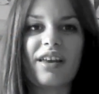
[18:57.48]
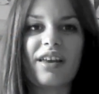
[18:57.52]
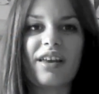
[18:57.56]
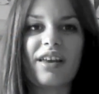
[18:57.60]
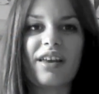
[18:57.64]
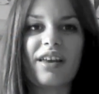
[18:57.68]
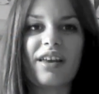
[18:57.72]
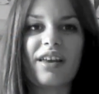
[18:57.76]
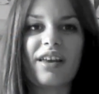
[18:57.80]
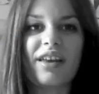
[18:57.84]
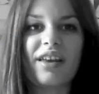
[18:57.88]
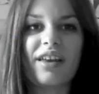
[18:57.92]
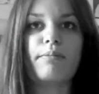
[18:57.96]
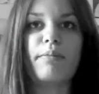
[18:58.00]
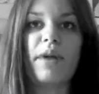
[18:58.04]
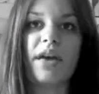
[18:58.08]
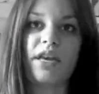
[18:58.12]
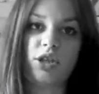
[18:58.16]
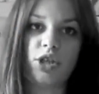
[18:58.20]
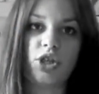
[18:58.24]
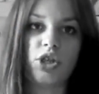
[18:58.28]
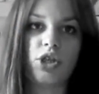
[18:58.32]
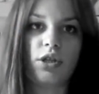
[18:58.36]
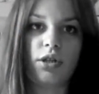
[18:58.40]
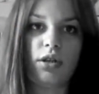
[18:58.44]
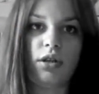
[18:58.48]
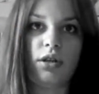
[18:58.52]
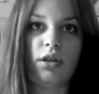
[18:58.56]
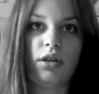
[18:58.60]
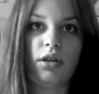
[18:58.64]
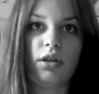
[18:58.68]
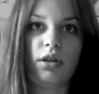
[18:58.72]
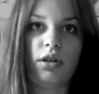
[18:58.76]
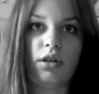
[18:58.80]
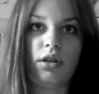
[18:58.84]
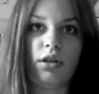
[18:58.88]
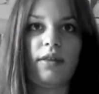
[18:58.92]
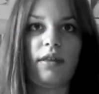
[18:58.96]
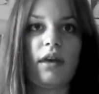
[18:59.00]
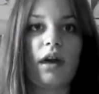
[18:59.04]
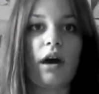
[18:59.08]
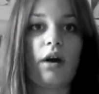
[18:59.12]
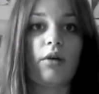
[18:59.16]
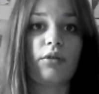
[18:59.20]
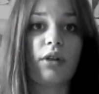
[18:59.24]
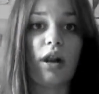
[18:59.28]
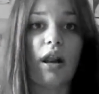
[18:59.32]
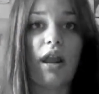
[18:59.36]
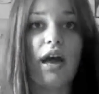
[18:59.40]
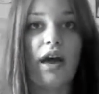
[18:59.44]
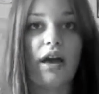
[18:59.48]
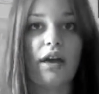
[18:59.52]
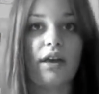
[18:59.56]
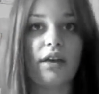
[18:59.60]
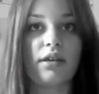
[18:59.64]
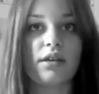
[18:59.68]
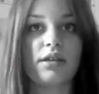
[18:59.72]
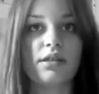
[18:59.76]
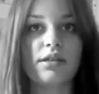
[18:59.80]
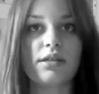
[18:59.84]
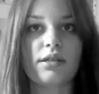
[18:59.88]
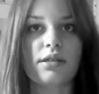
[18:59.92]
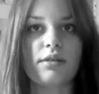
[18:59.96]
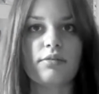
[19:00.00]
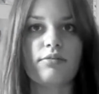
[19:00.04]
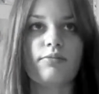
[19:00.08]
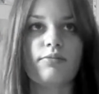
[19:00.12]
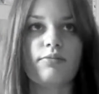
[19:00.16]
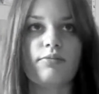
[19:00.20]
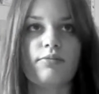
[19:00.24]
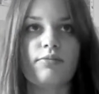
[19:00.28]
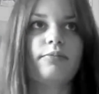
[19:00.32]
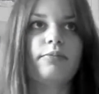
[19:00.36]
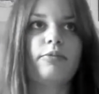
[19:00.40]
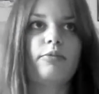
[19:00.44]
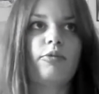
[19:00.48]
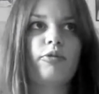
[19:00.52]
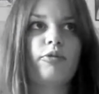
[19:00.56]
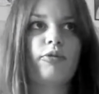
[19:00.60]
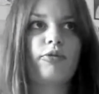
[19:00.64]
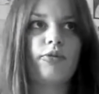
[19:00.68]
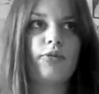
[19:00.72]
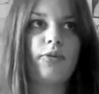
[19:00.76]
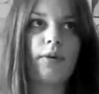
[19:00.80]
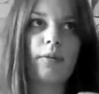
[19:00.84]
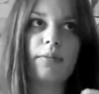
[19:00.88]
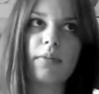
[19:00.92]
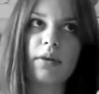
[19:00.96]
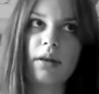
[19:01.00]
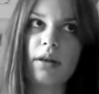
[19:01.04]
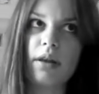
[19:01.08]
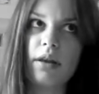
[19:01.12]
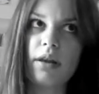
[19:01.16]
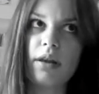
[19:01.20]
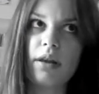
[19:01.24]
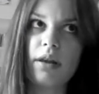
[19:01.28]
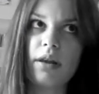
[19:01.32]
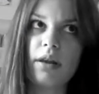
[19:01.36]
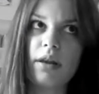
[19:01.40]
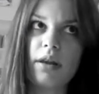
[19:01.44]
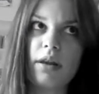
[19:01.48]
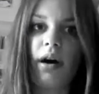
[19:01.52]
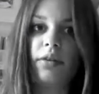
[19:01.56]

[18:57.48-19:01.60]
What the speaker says: mentioned in the outlines, familiar but